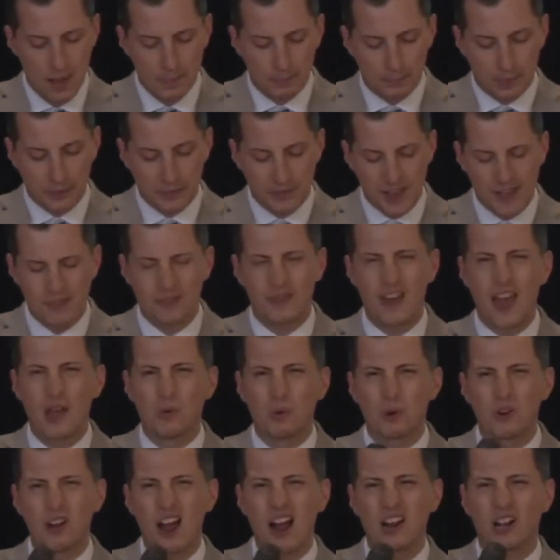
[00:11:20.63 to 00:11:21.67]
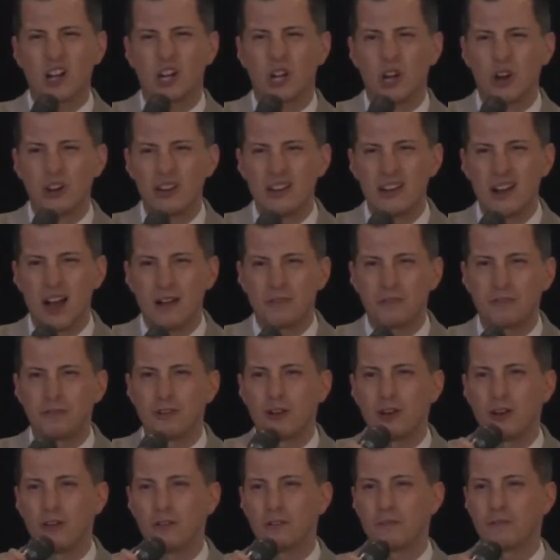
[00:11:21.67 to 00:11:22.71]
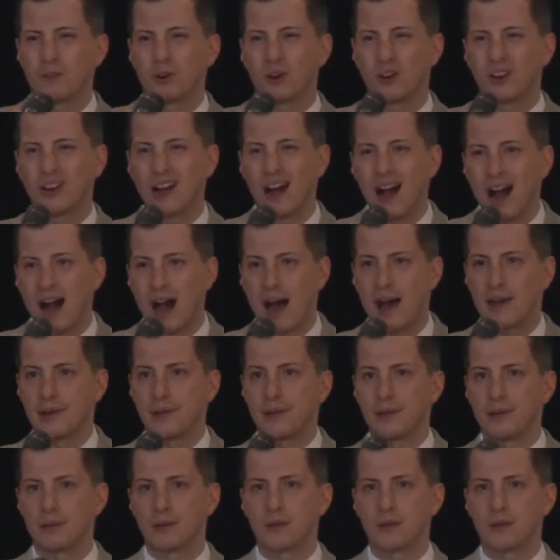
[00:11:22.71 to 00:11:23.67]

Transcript: but that they were not good enough for God.